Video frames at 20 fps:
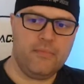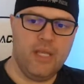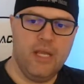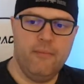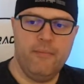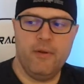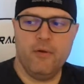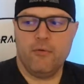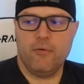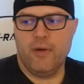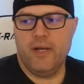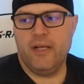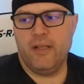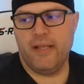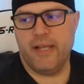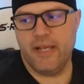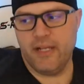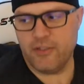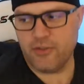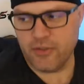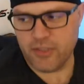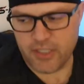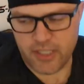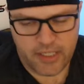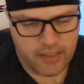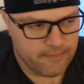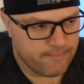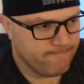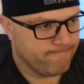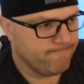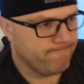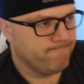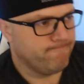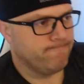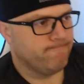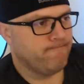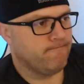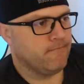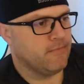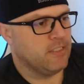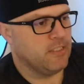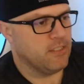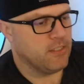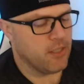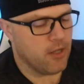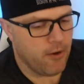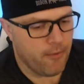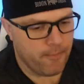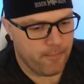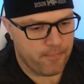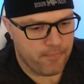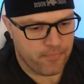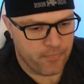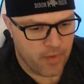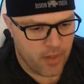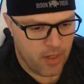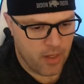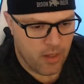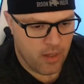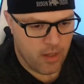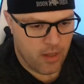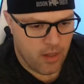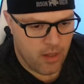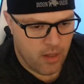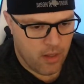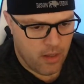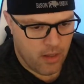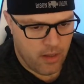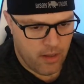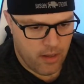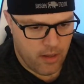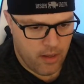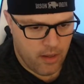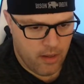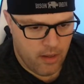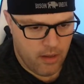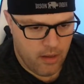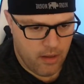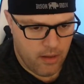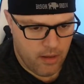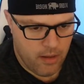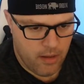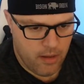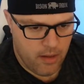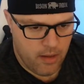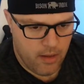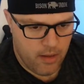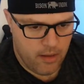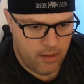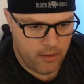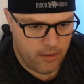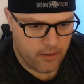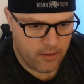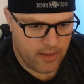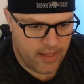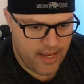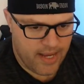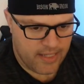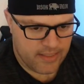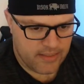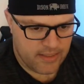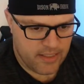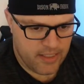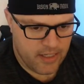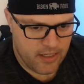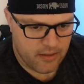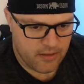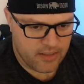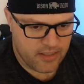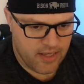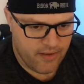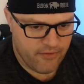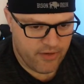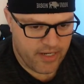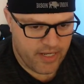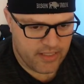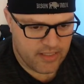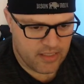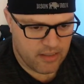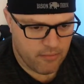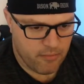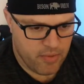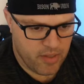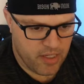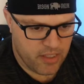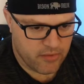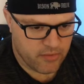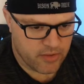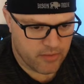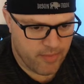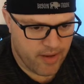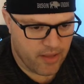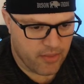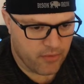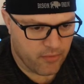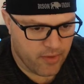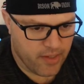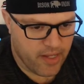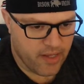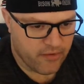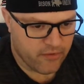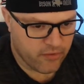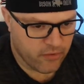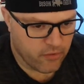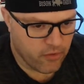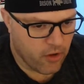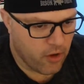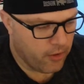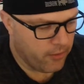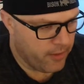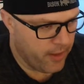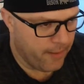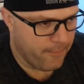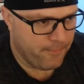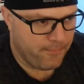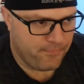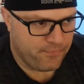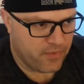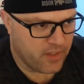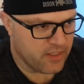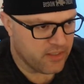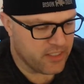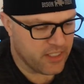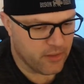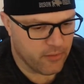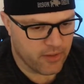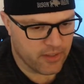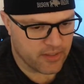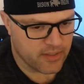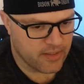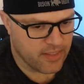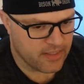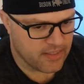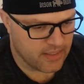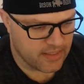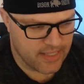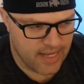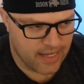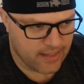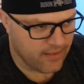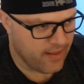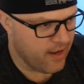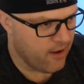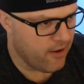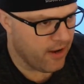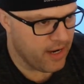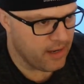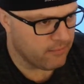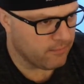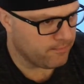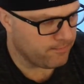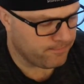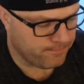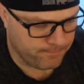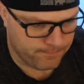It'd be really interesting. So, learned last year, 7 days at the beach was about 3 days too long. Yep. G. Wilson, that's exactly how I am.